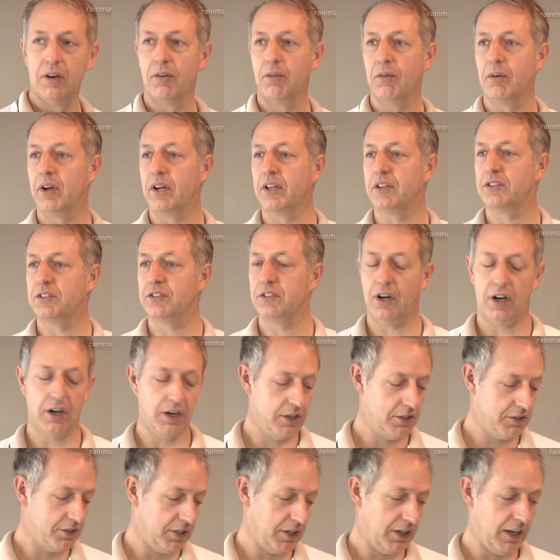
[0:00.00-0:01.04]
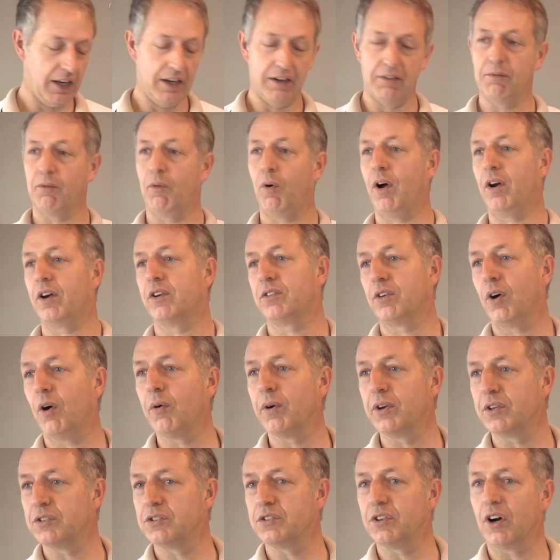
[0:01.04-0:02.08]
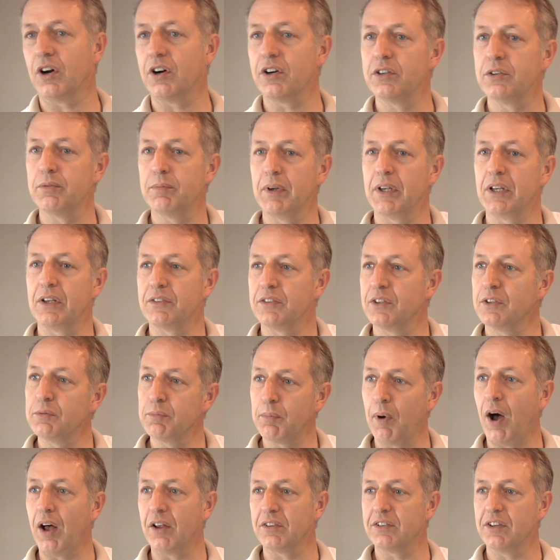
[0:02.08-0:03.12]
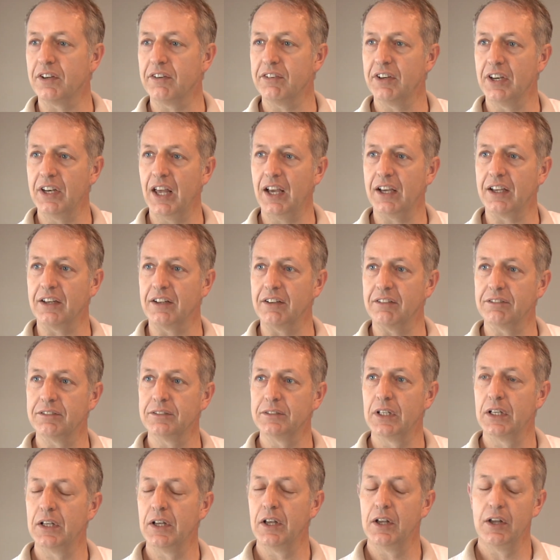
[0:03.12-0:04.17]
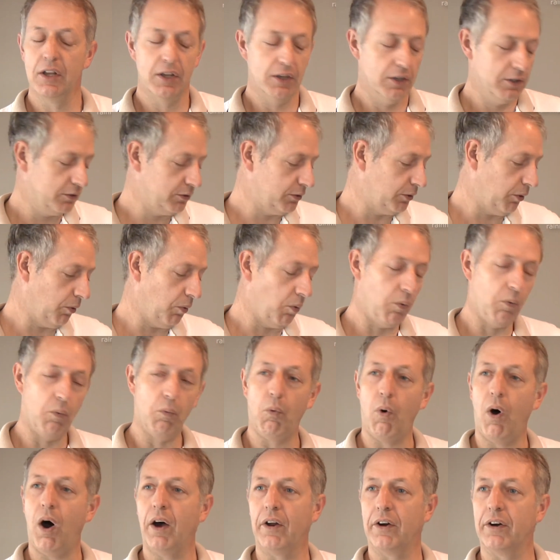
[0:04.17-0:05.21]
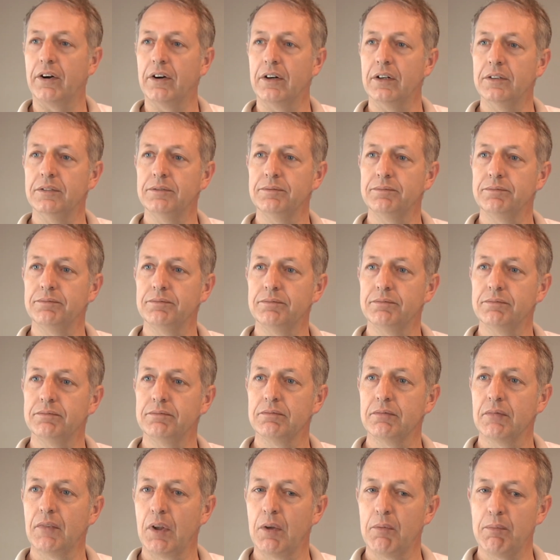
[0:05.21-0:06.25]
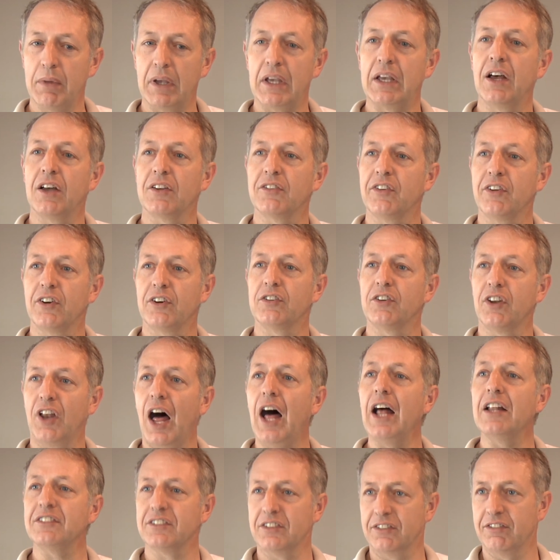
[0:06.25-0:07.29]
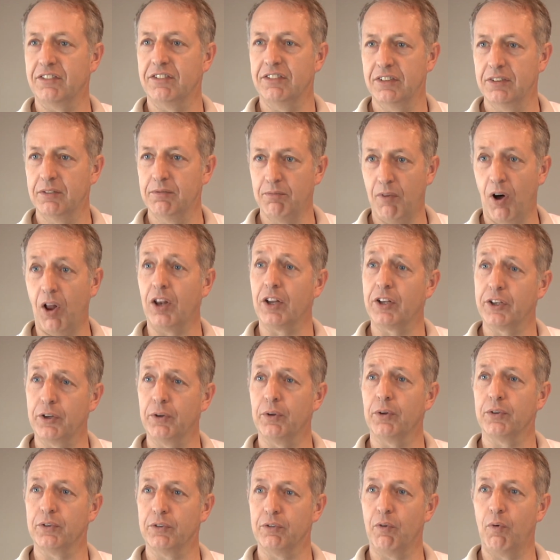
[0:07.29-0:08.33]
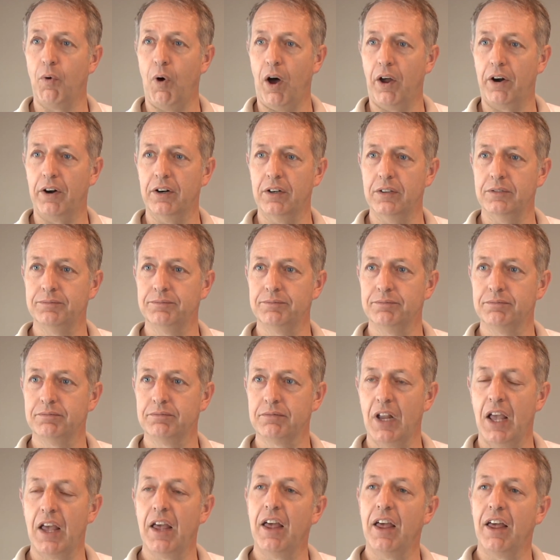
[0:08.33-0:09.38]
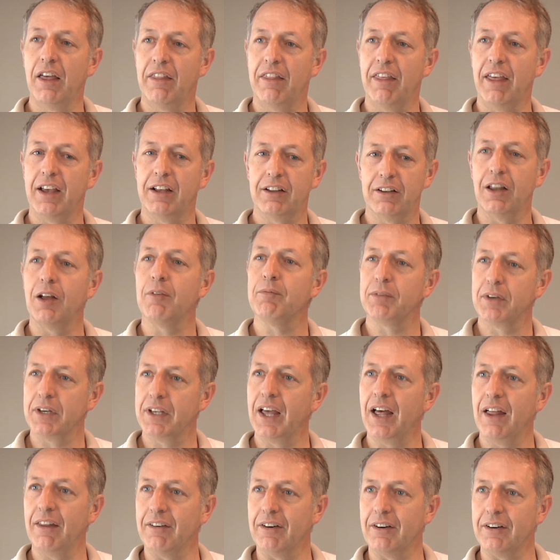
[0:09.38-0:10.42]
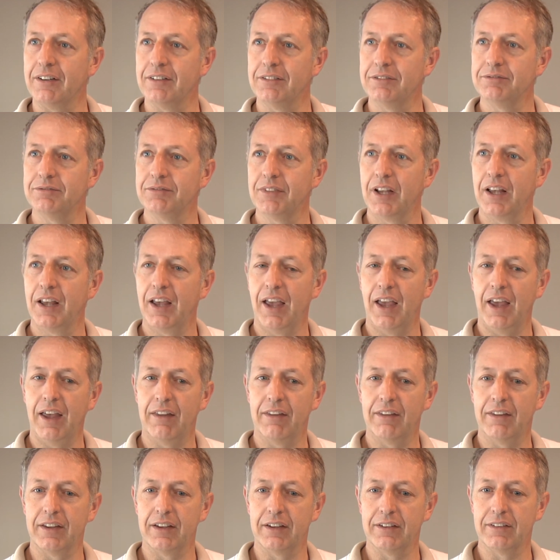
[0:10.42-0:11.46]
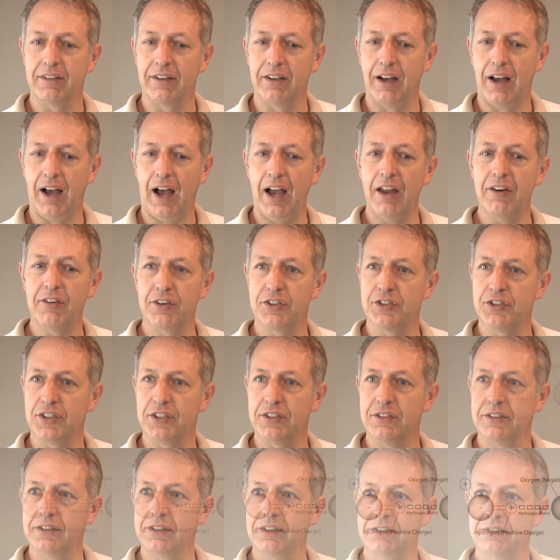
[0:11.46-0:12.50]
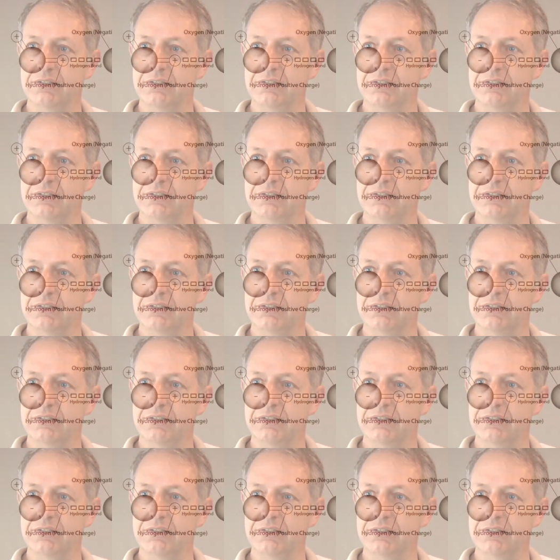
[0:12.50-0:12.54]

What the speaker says: when it's charged, and water's always charged because it's positive and negative. So water, because there's lots of molecules of water, they clump together, and the hydrogens